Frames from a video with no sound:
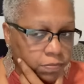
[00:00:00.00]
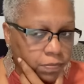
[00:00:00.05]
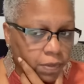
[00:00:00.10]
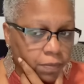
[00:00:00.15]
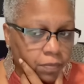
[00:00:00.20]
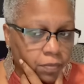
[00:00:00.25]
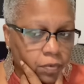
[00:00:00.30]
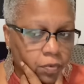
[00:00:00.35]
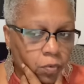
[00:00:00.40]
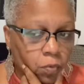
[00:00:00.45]

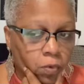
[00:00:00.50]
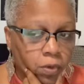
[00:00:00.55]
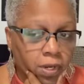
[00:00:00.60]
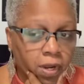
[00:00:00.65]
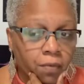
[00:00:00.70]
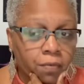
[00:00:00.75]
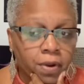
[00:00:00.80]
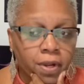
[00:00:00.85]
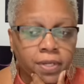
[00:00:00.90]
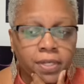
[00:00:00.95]
Remember the one
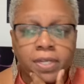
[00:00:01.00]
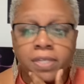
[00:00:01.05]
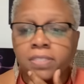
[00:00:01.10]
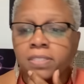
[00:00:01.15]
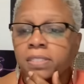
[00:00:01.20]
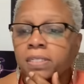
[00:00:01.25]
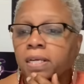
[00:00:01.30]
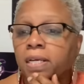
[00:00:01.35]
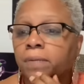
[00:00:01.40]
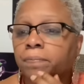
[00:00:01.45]
I read
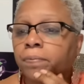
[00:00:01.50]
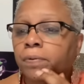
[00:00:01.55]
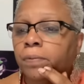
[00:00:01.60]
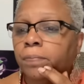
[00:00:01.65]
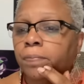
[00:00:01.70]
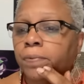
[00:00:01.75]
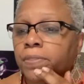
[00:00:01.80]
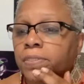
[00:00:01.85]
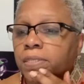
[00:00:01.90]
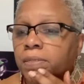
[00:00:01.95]
yesterday,
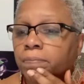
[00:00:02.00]
Purpose